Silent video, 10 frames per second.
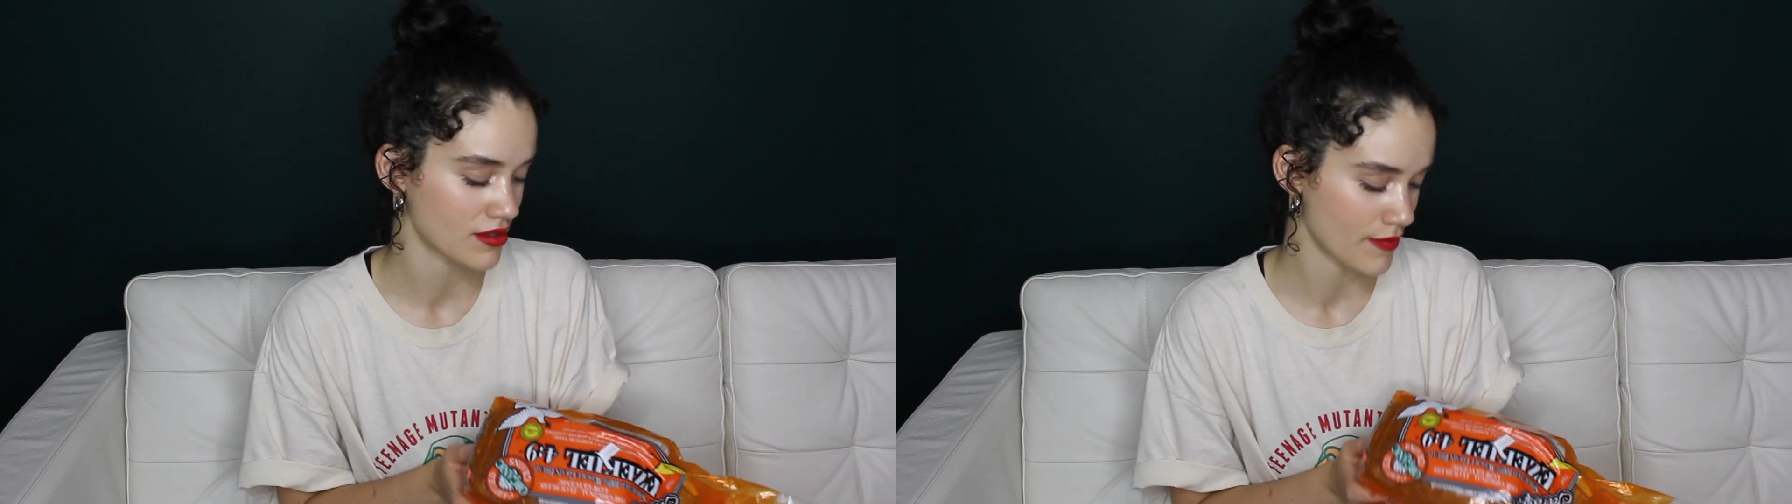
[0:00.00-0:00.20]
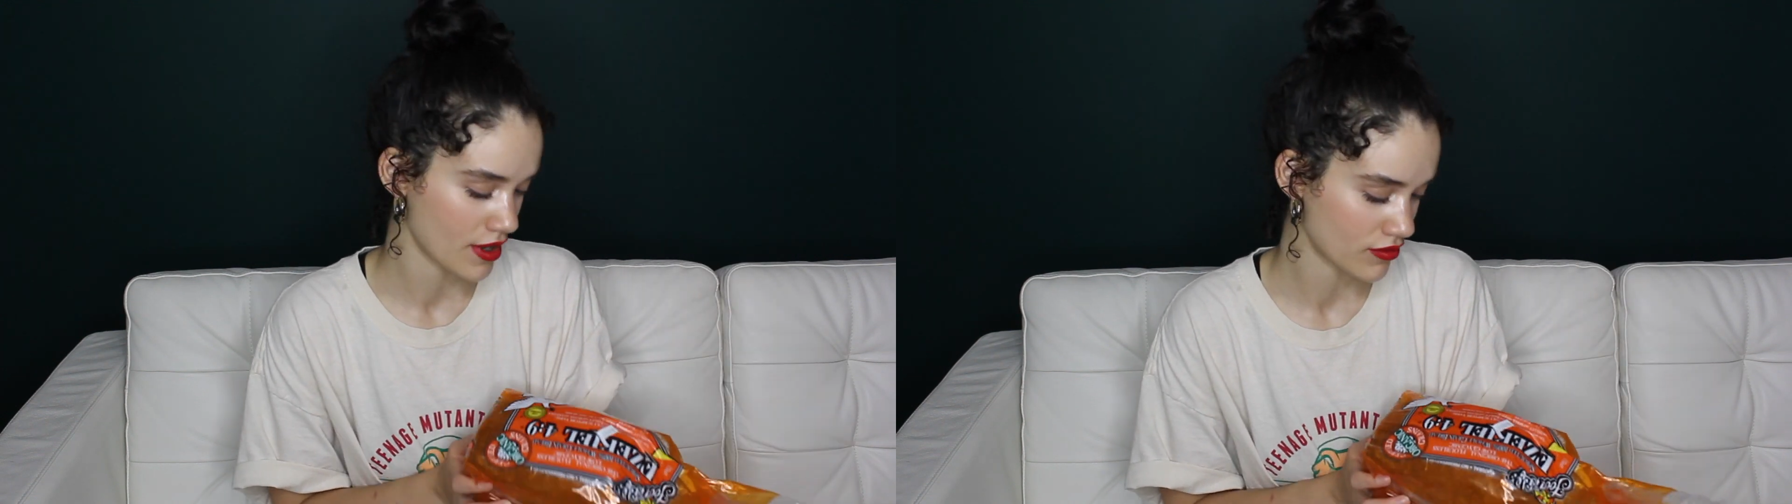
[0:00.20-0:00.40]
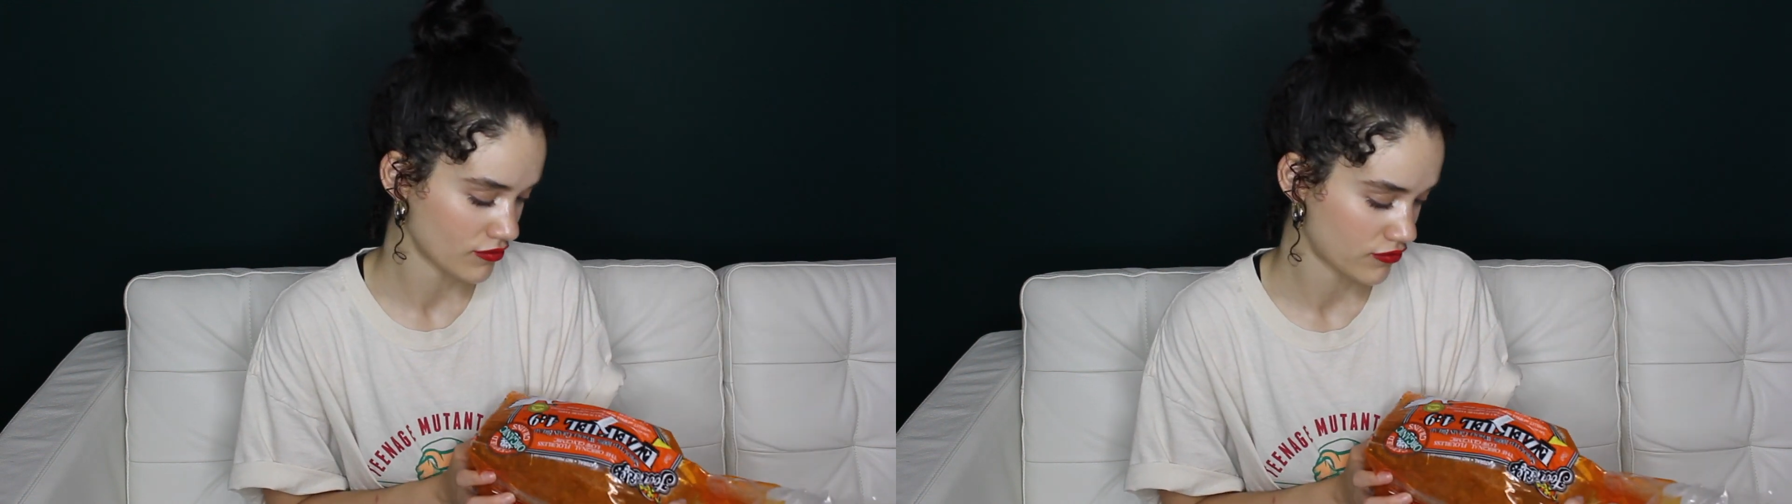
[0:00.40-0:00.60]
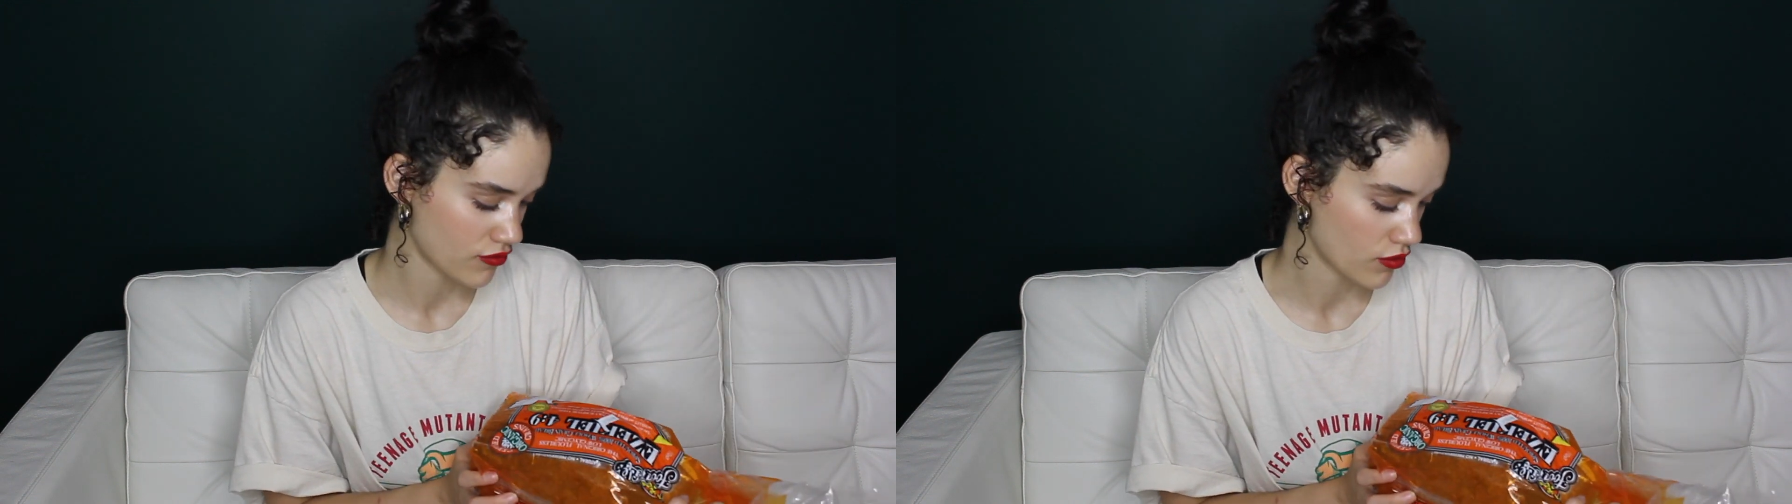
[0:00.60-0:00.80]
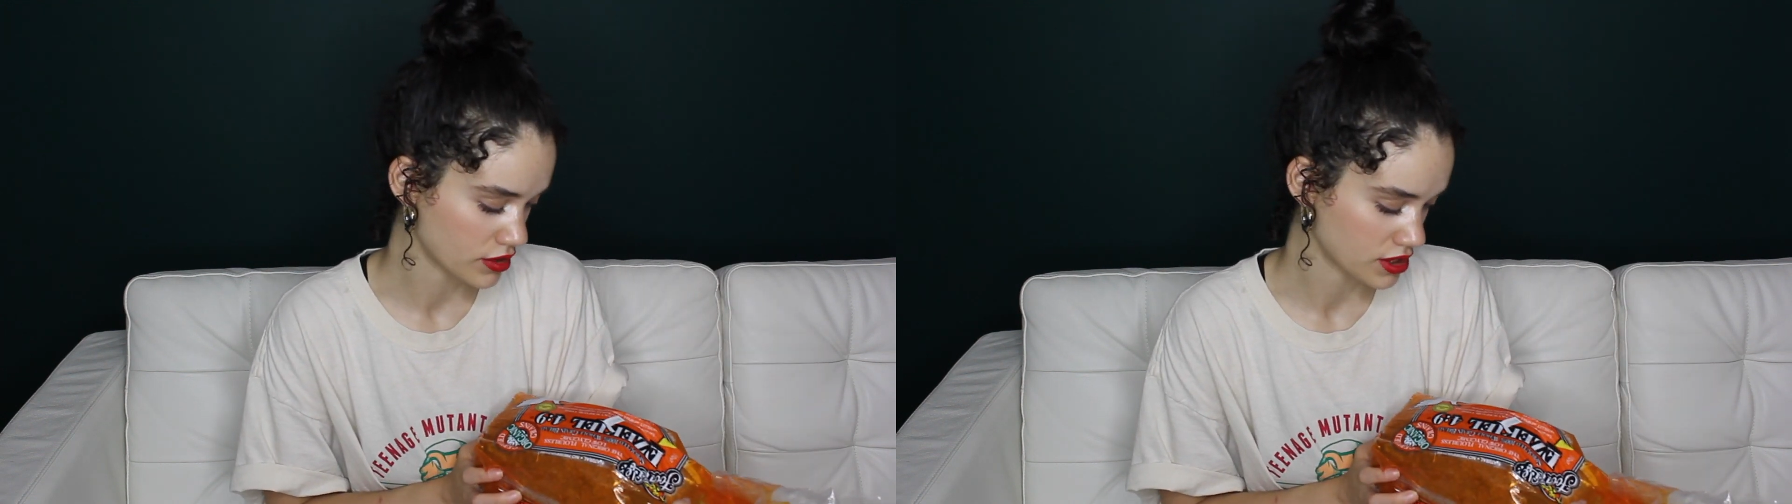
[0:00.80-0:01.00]
about
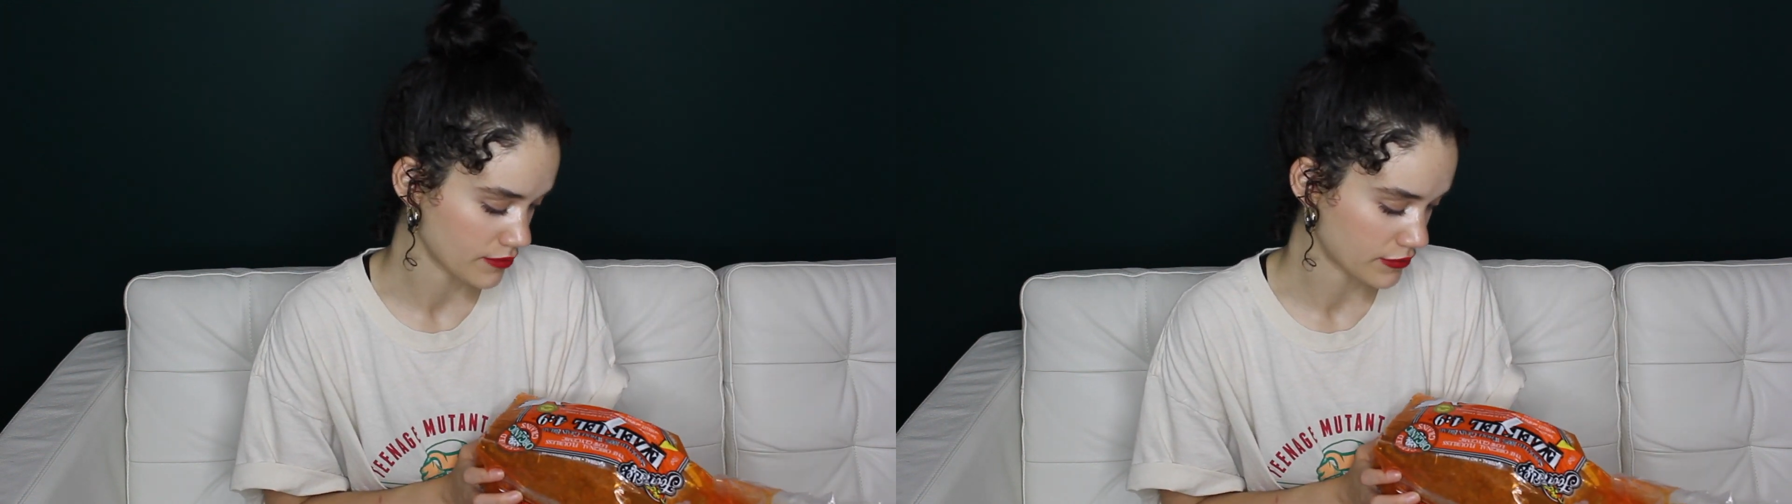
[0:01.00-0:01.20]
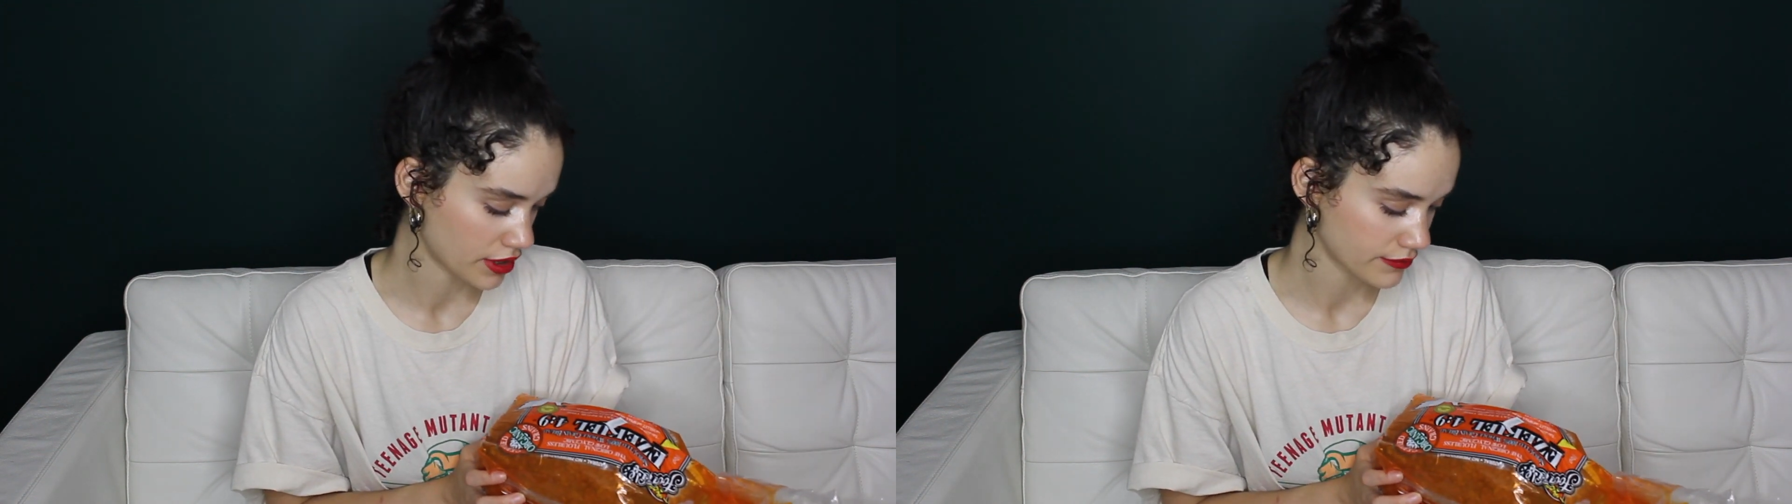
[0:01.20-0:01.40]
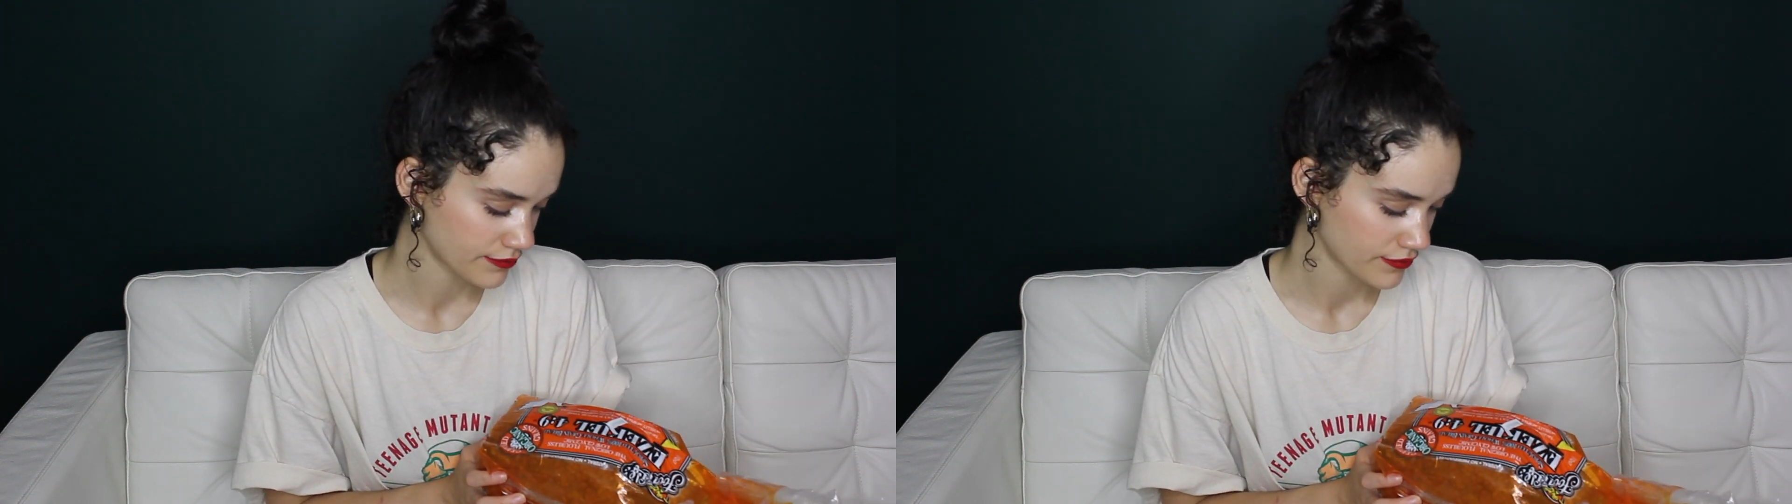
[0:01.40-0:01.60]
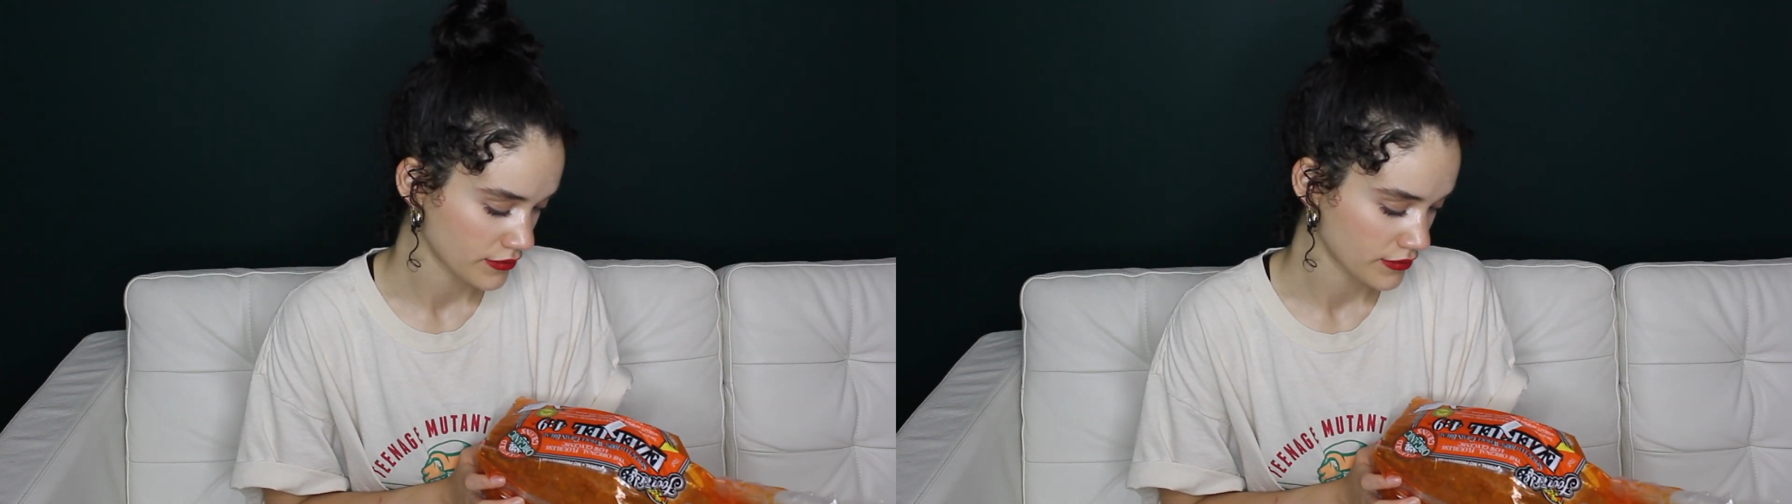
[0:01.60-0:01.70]
$4 something.